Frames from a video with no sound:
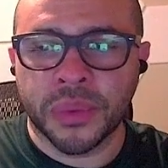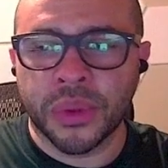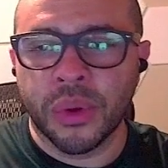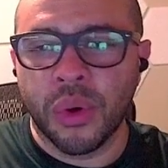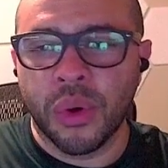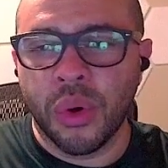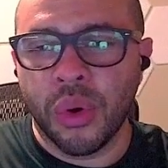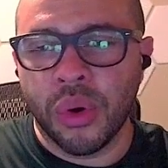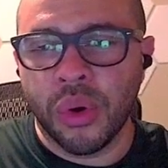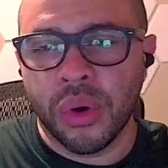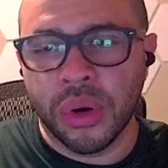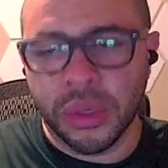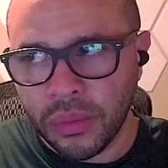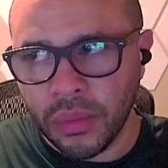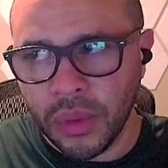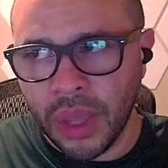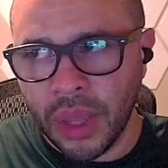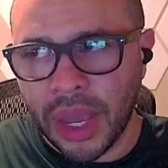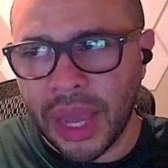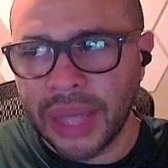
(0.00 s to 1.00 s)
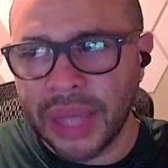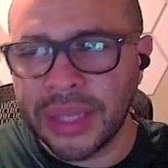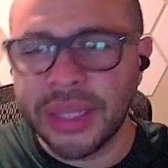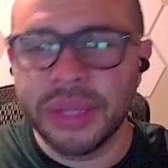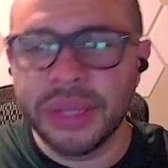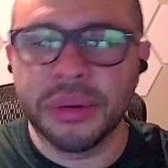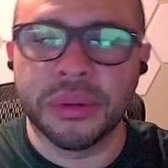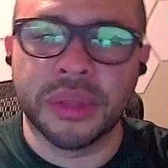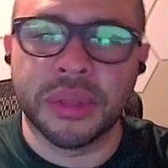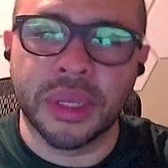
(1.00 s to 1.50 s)
or
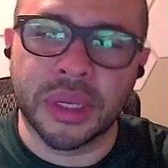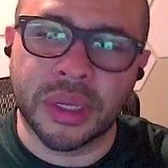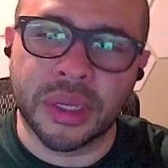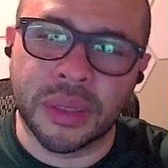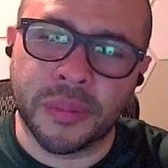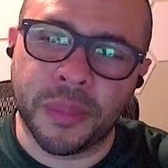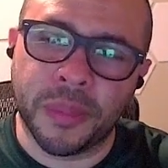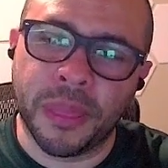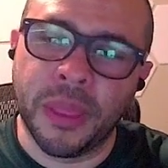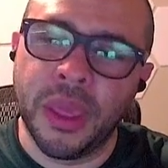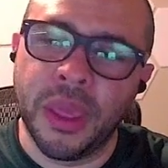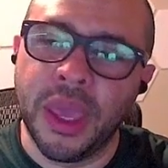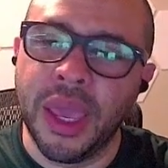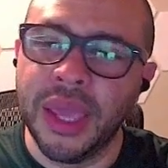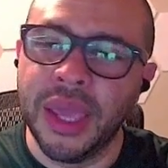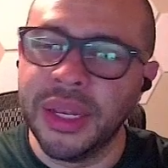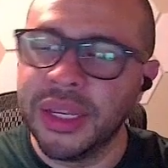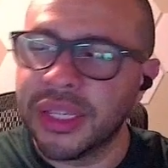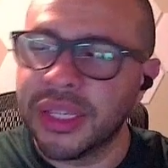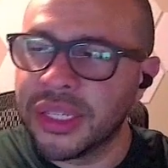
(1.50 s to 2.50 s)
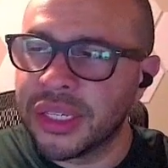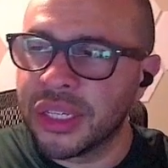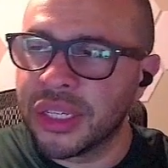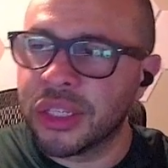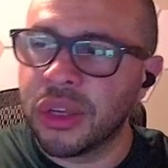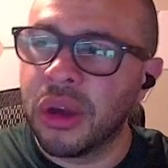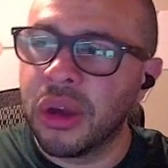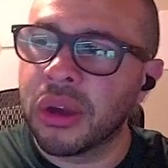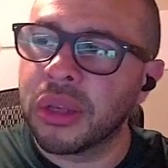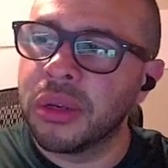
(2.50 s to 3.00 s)
ideal thinking. And this is just
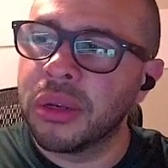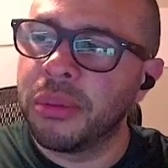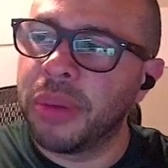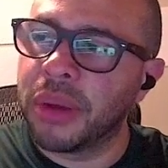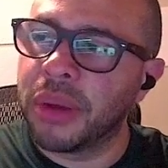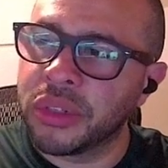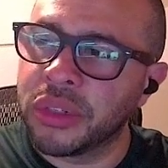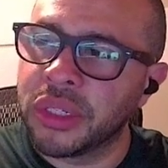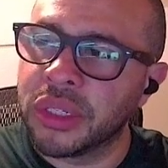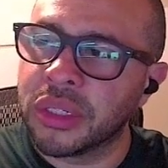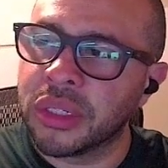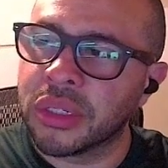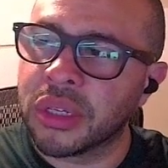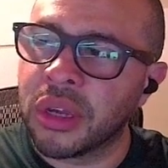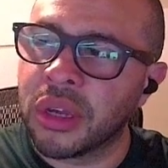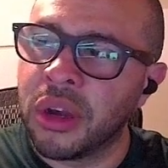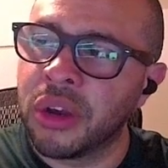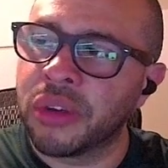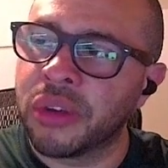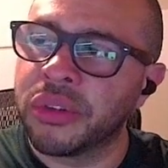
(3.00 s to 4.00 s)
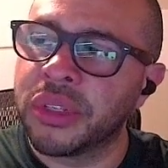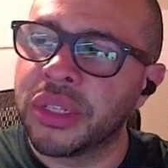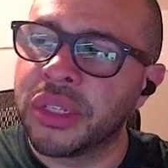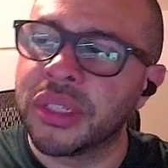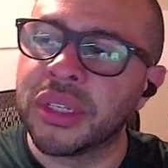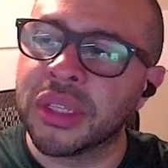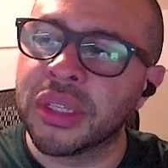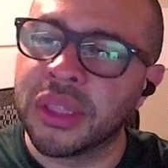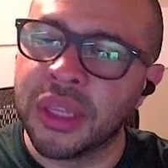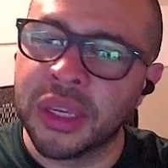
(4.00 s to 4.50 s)
talking about the
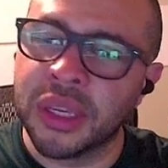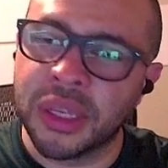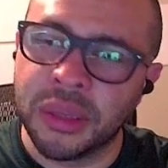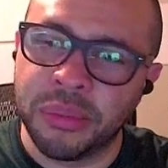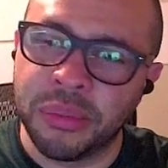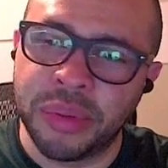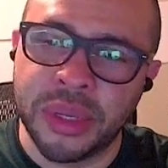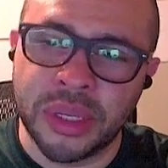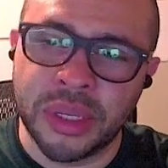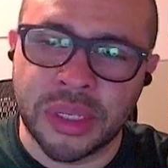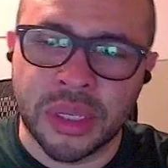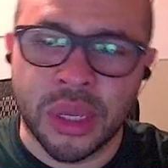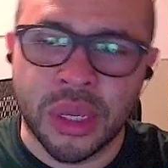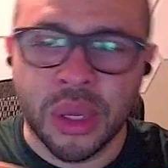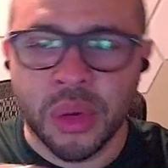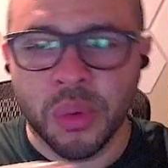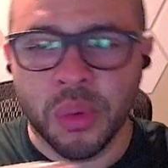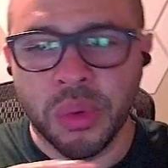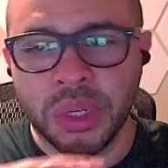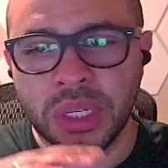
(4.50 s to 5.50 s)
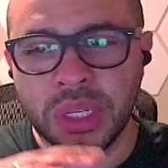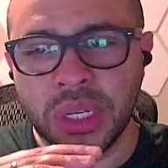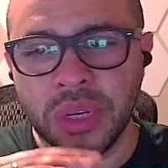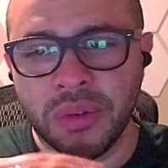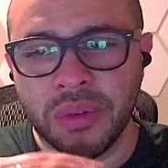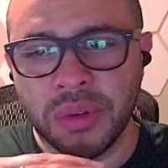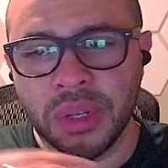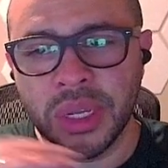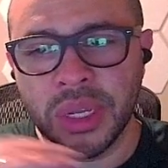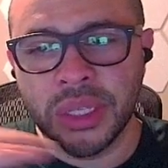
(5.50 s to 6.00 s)
concretistic thinking piece, which he
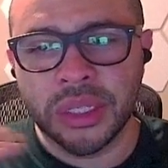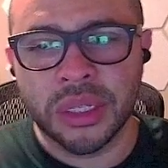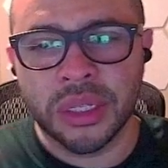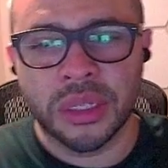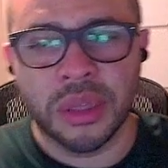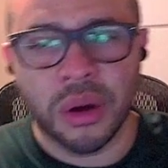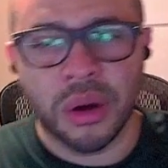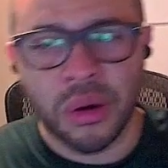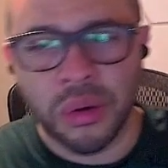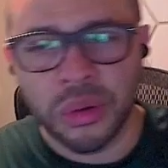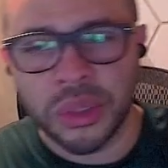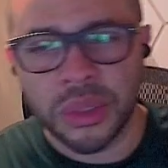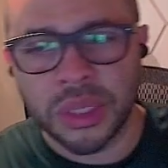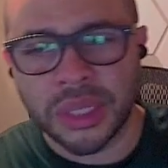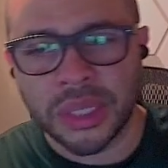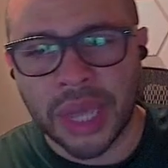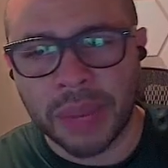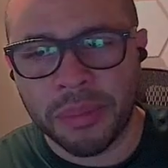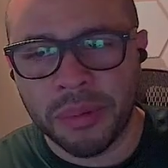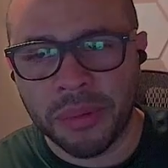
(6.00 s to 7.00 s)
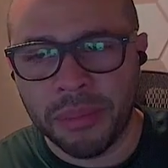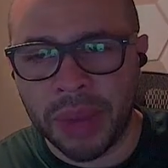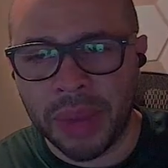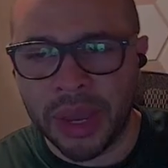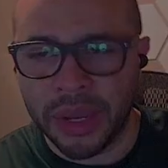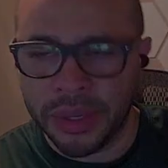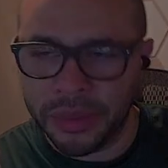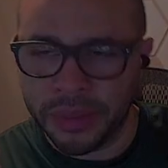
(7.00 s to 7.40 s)
relates to the older type of mind.